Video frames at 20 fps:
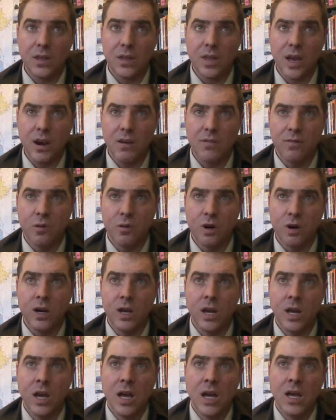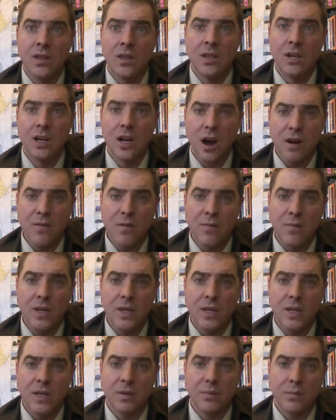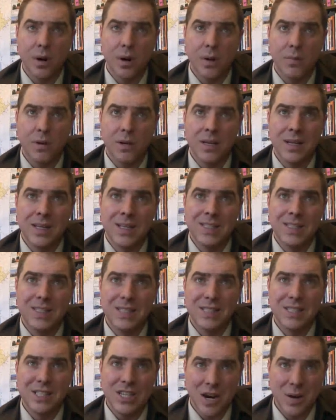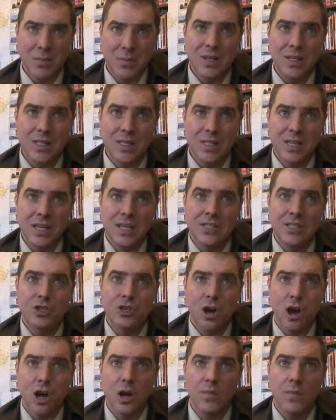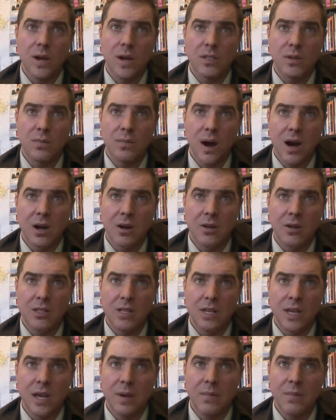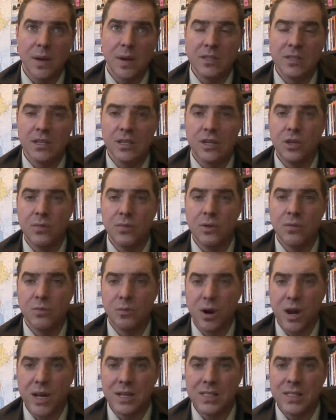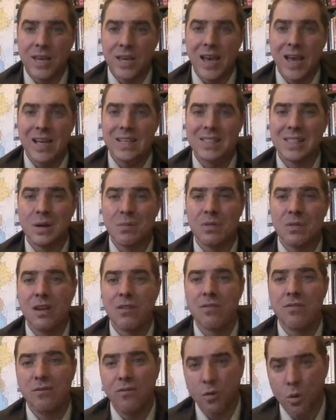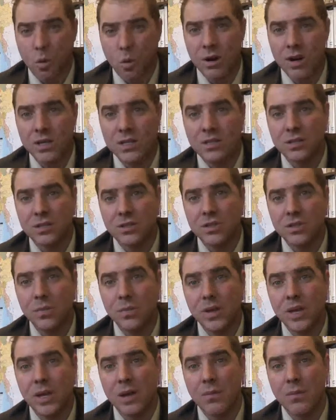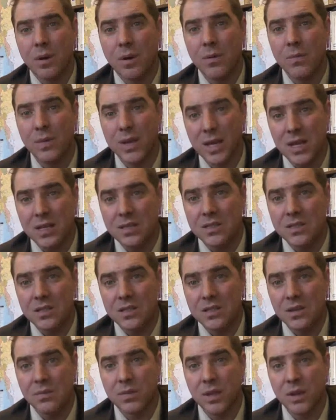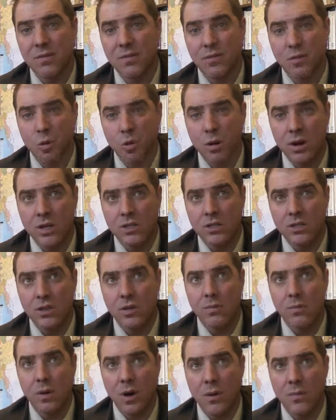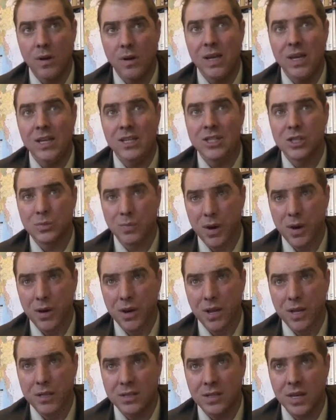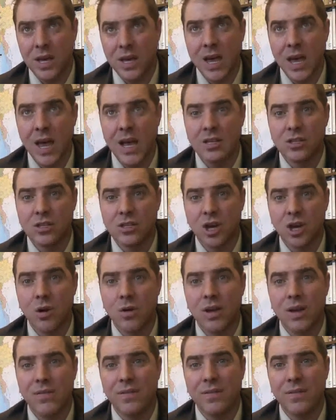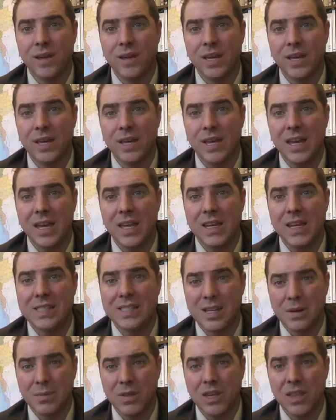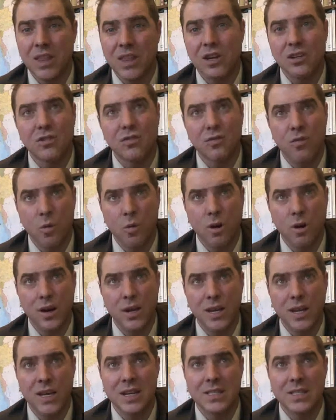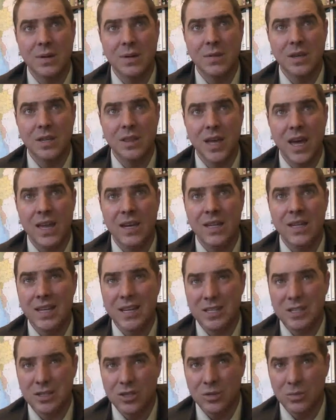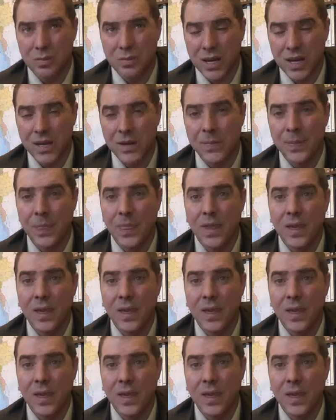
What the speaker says: Therefore, the government in Burma generally sees talk about democracy and basic human rights as something foreign to being Burmese, as something foreign to the Burma experience. And so if it is something that is foreign, it is something that needs to be